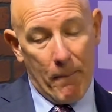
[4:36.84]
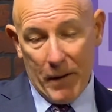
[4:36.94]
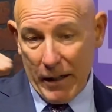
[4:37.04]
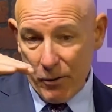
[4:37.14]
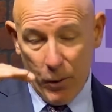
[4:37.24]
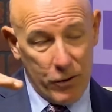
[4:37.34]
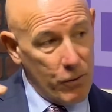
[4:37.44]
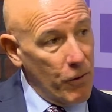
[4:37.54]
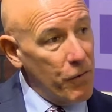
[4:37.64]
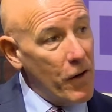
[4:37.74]
That's the way
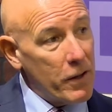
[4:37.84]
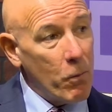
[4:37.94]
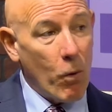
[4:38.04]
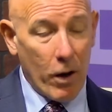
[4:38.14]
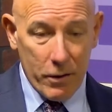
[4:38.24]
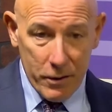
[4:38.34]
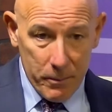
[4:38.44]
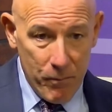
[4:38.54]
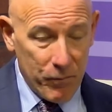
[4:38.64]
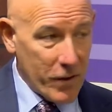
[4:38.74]
school funding works.
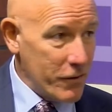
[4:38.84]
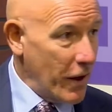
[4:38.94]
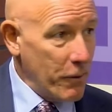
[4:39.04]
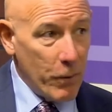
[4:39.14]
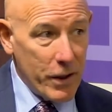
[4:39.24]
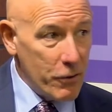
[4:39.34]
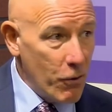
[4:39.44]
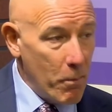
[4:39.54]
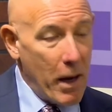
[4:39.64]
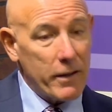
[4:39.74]
There's nothing we can
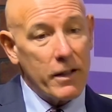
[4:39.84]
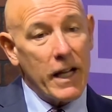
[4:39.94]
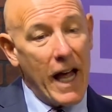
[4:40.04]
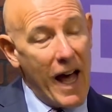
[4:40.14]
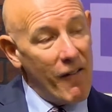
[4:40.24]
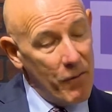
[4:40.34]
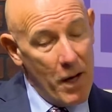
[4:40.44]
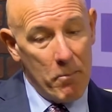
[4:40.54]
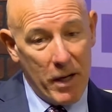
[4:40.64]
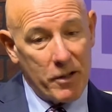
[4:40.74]
do about that. They have
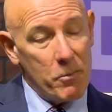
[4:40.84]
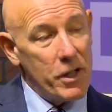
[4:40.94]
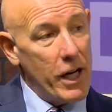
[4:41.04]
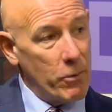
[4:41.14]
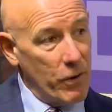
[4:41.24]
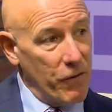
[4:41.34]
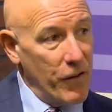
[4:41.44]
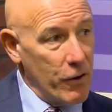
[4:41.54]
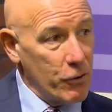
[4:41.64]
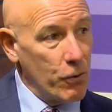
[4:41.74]
made some change with the
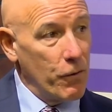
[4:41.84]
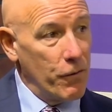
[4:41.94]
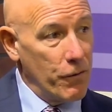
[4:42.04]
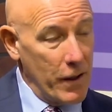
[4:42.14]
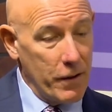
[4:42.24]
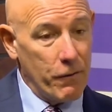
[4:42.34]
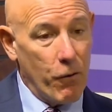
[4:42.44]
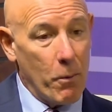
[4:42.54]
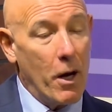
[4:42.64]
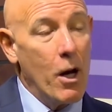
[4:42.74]
fair school funding
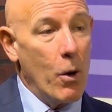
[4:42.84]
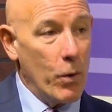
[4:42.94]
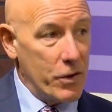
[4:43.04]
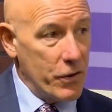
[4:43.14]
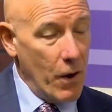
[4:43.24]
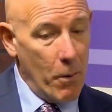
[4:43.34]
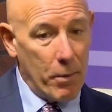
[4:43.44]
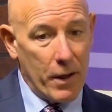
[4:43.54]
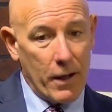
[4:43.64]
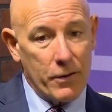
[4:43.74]
formula, which is
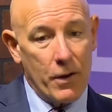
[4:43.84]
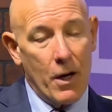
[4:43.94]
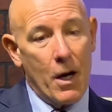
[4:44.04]
helping us.